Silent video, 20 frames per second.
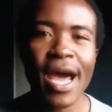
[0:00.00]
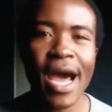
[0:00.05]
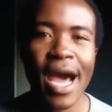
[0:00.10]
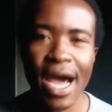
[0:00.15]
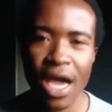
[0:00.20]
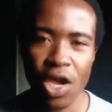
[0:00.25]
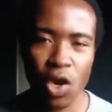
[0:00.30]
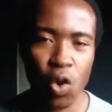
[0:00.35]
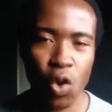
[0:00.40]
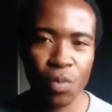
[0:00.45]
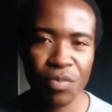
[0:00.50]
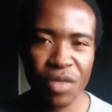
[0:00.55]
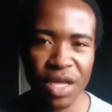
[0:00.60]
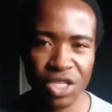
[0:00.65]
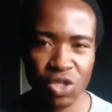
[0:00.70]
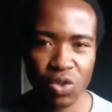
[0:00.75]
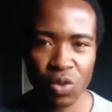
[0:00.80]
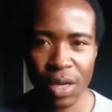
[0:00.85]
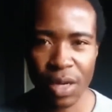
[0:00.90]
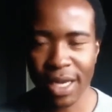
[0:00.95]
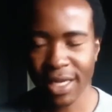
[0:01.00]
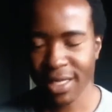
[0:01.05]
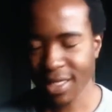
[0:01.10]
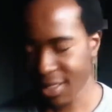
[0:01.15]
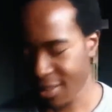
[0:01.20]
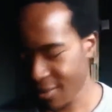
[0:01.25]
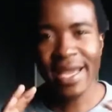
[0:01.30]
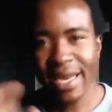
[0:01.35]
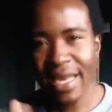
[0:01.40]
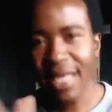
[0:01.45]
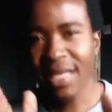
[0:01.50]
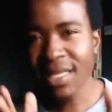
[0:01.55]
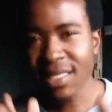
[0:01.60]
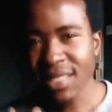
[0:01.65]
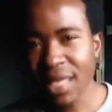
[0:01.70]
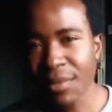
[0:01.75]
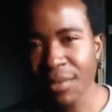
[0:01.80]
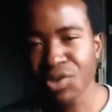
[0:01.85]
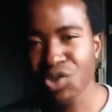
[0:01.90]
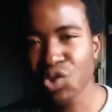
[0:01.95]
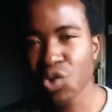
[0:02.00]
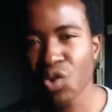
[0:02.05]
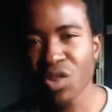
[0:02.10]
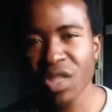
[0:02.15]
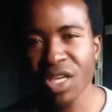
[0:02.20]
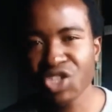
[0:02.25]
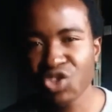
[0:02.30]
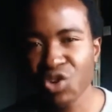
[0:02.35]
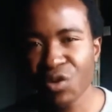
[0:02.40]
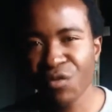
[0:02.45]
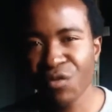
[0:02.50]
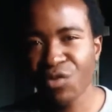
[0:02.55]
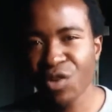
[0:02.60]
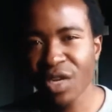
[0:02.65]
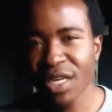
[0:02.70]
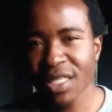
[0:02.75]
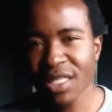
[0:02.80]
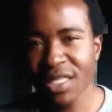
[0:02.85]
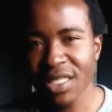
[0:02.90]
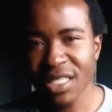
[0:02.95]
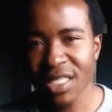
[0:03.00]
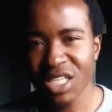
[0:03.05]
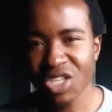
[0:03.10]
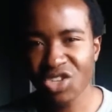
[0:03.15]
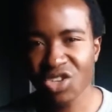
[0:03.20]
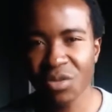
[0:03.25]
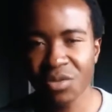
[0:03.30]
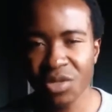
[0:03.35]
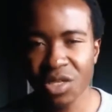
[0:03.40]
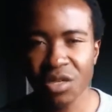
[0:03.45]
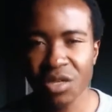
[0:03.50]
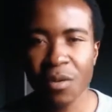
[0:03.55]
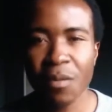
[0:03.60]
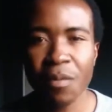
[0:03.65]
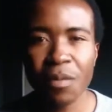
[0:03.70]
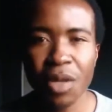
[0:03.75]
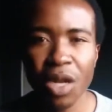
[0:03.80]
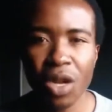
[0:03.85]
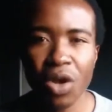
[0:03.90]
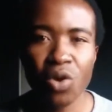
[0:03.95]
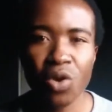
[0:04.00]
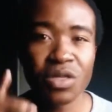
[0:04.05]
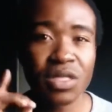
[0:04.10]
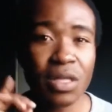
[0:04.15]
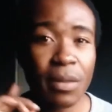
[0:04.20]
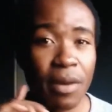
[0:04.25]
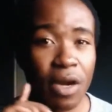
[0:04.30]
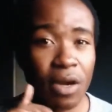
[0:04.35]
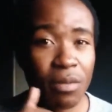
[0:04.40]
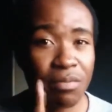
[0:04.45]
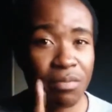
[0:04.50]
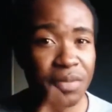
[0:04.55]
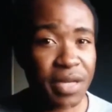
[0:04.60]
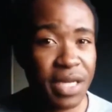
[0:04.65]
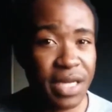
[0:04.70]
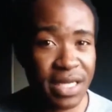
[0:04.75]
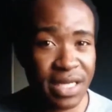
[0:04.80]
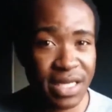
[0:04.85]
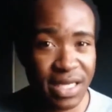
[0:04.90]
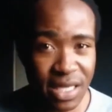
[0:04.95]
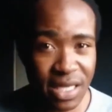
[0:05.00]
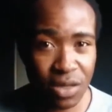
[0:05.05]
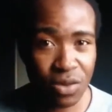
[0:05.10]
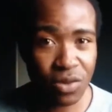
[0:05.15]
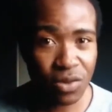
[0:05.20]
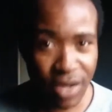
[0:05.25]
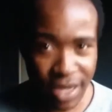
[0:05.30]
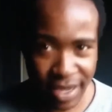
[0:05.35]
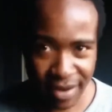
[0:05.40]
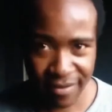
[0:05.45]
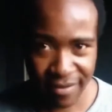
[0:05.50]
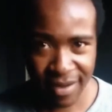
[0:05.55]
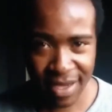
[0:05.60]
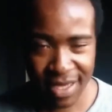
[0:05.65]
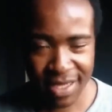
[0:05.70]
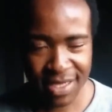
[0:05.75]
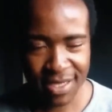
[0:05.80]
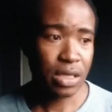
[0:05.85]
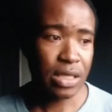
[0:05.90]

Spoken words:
I hope that you like it. And as I'm sure that you have read in the description below, it's about being single advice.